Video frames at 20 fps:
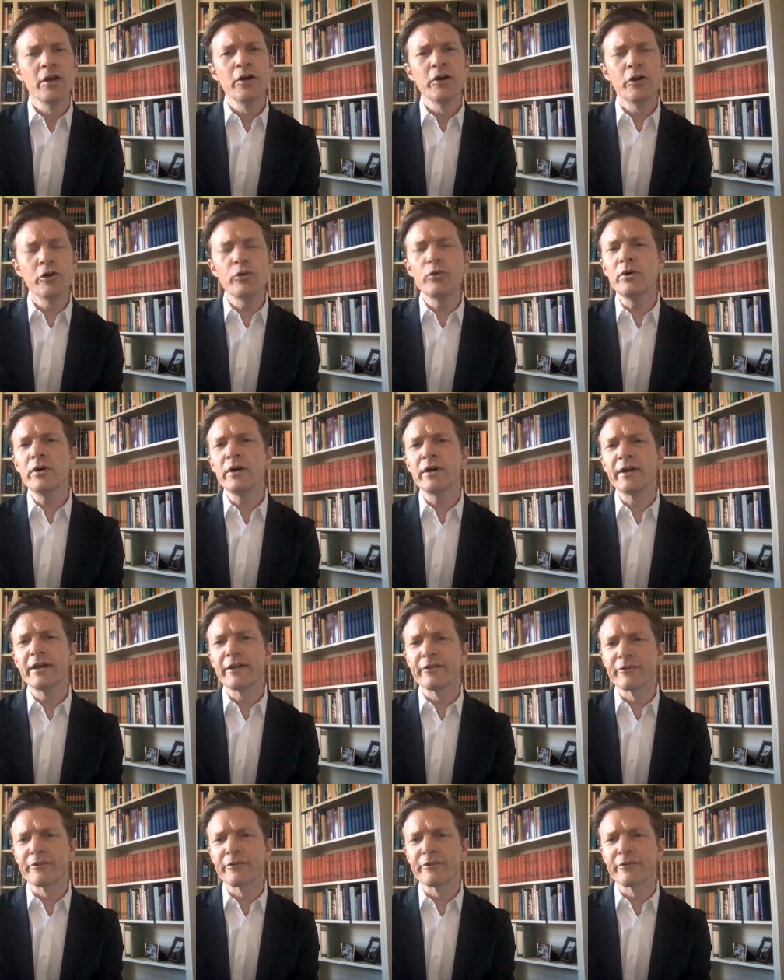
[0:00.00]
Who
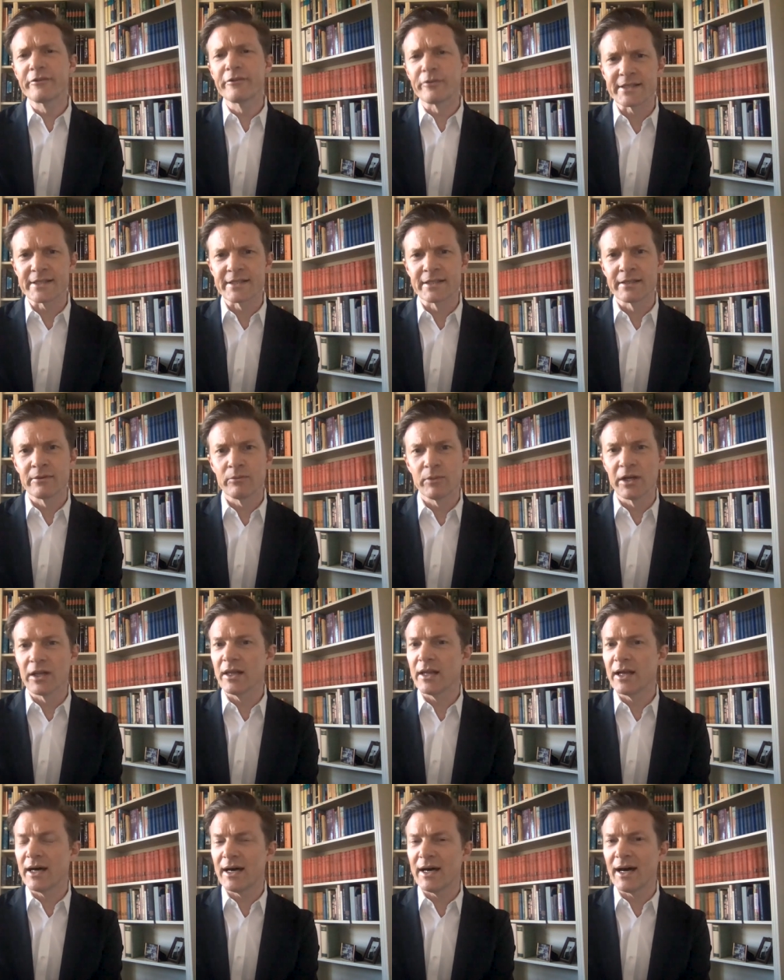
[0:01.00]
is right?
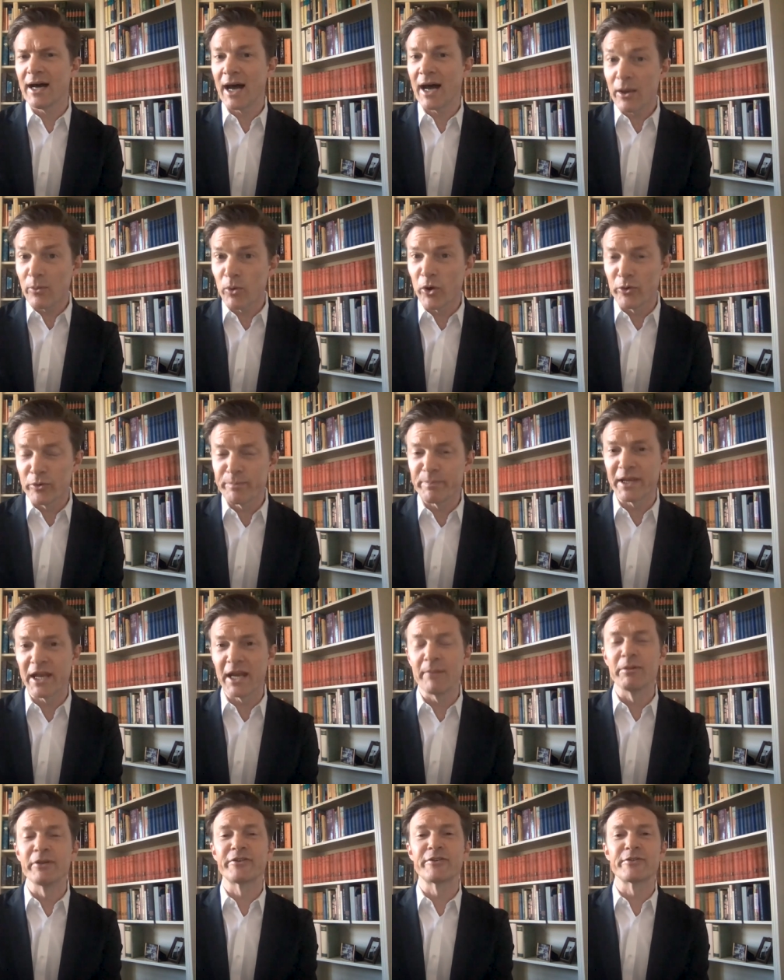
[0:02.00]
Well, I won't be
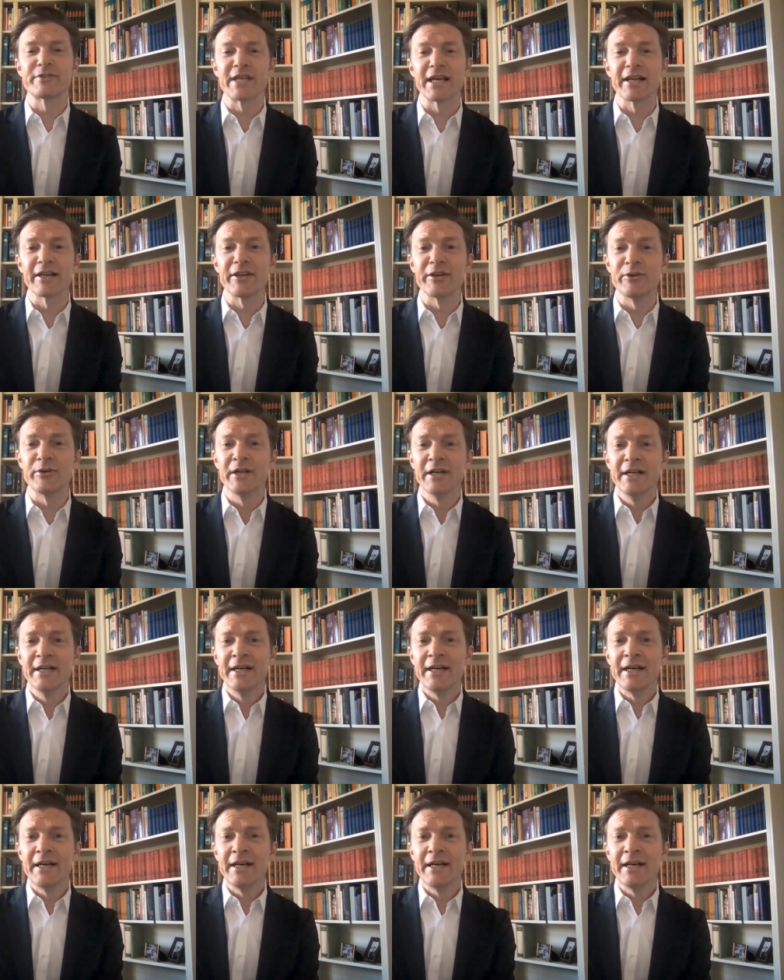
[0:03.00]
able to tell you,